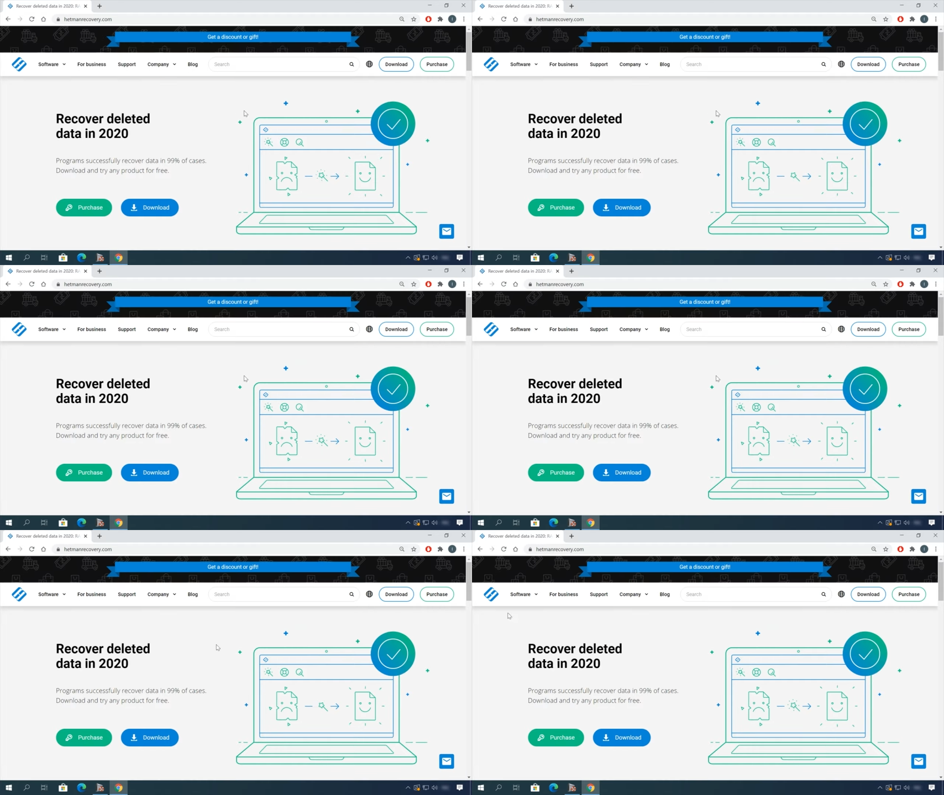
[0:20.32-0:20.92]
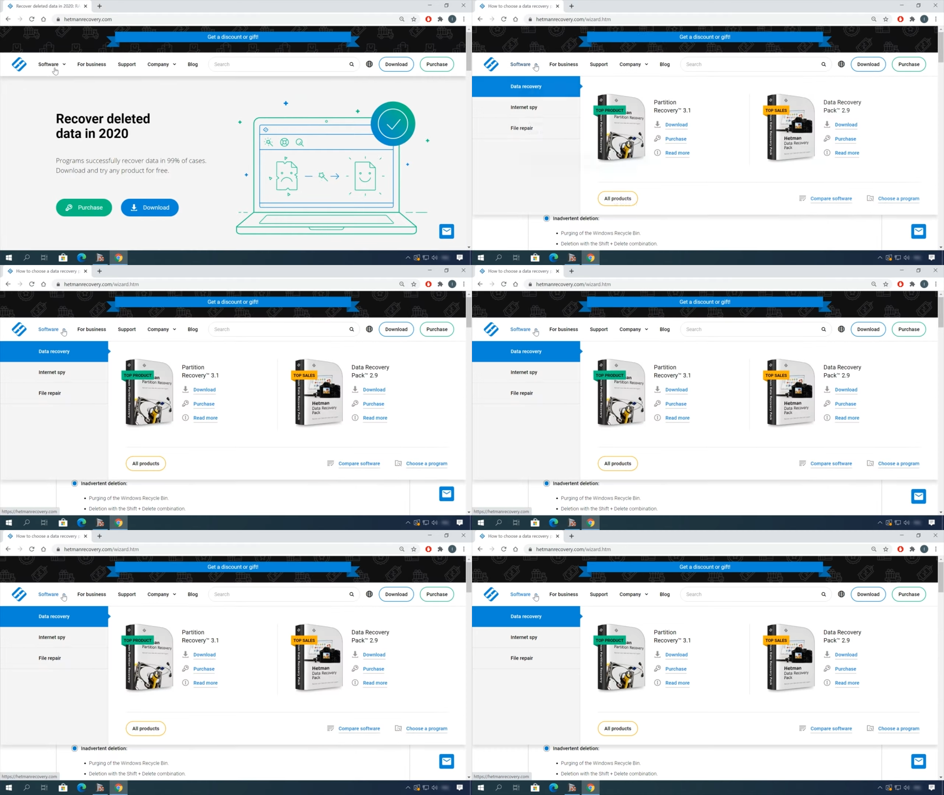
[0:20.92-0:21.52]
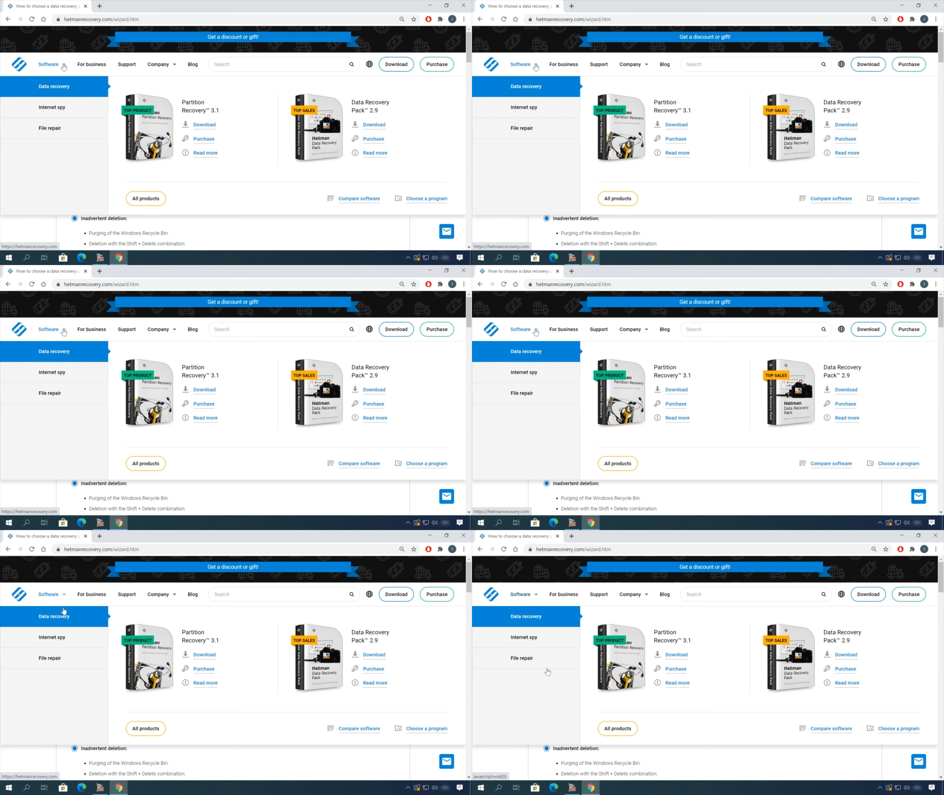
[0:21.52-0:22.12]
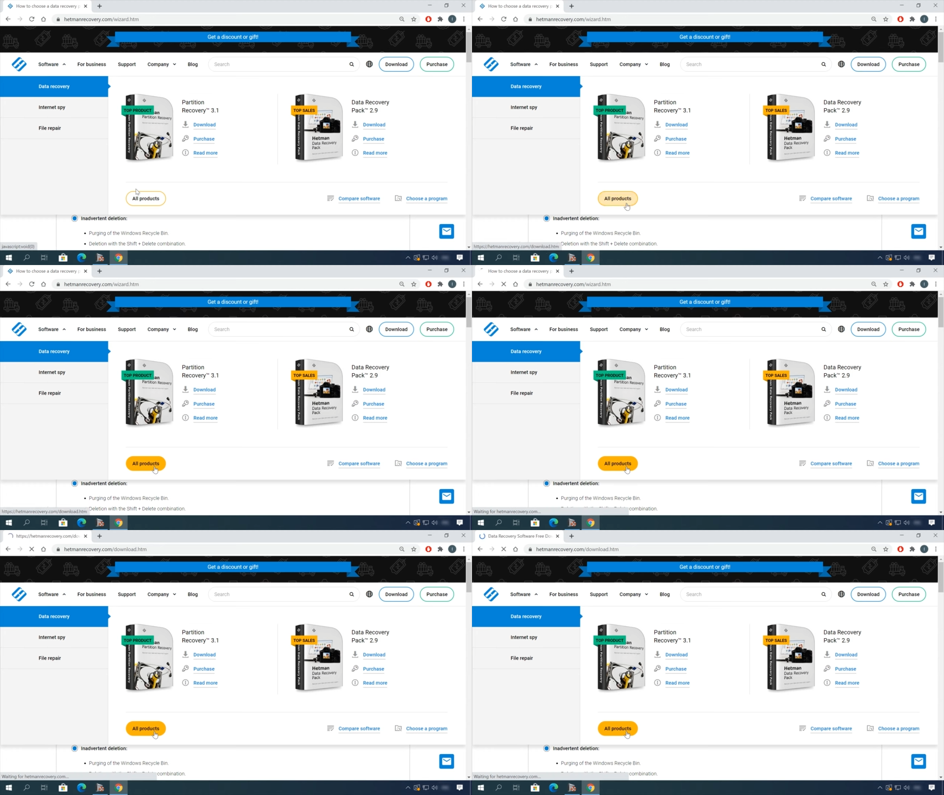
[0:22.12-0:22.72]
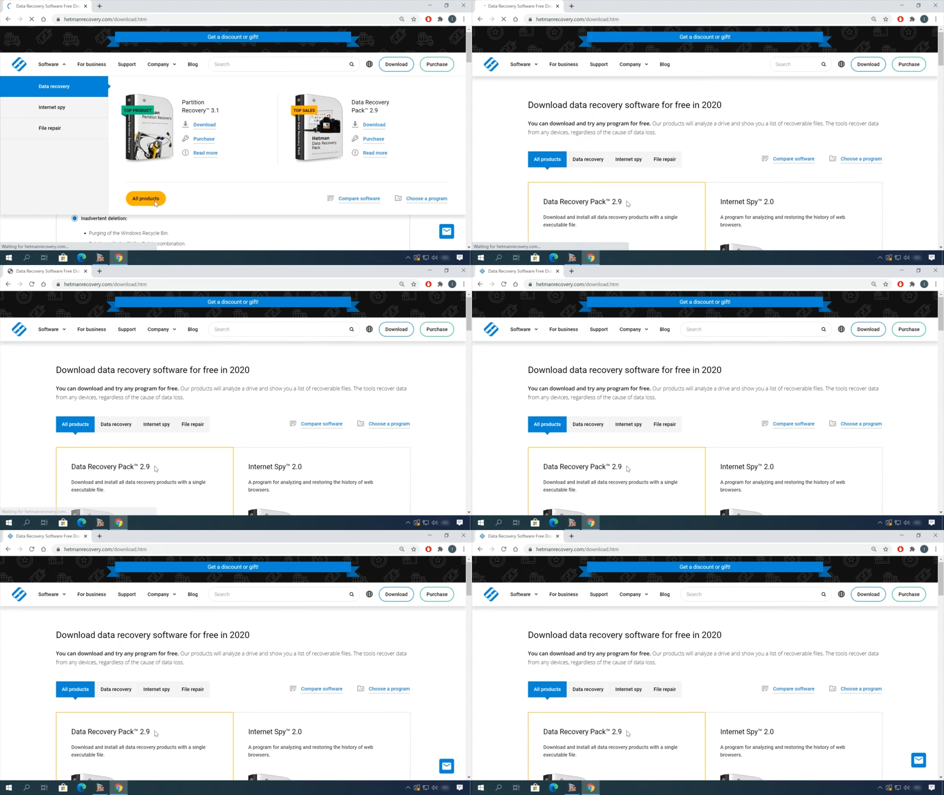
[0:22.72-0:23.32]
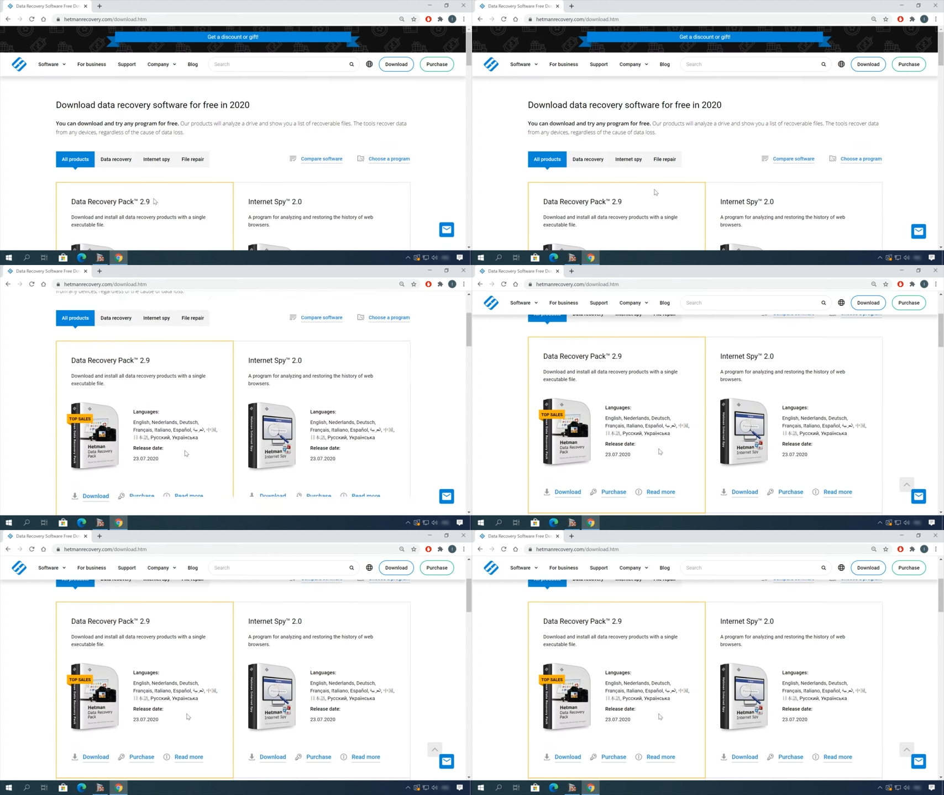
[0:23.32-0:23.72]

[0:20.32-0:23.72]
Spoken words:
Nobody's mouth can be seen.